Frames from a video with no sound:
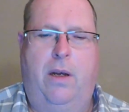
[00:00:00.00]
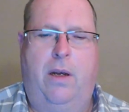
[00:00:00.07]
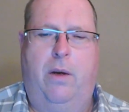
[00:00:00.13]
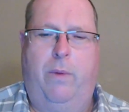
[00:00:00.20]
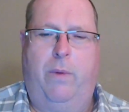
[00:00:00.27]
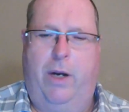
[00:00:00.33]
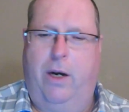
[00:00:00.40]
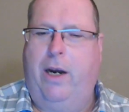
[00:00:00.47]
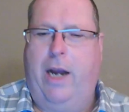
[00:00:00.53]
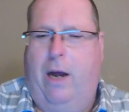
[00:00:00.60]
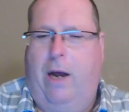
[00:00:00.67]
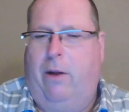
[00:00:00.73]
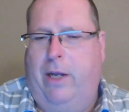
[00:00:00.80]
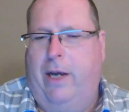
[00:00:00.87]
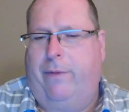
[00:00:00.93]
We are
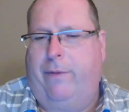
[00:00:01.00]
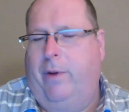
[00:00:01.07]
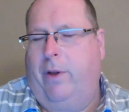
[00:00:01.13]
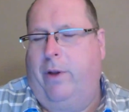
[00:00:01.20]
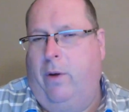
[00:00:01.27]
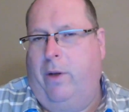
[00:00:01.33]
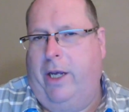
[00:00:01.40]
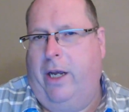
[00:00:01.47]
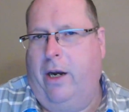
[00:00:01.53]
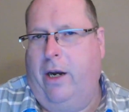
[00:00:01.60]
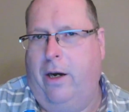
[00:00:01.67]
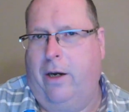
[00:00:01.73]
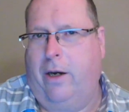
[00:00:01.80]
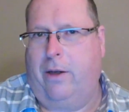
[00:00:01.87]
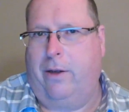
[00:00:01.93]
now left with only an
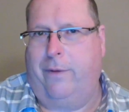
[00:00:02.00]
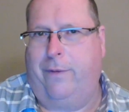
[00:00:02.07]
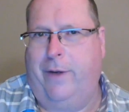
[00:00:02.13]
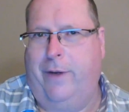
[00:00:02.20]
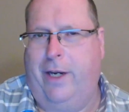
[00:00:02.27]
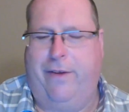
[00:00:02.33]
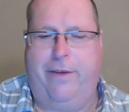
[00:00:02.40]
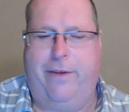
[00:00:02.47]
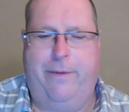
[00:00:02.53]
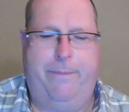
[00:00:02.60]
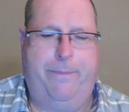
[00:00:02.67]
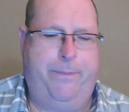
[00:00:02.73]
article of faith.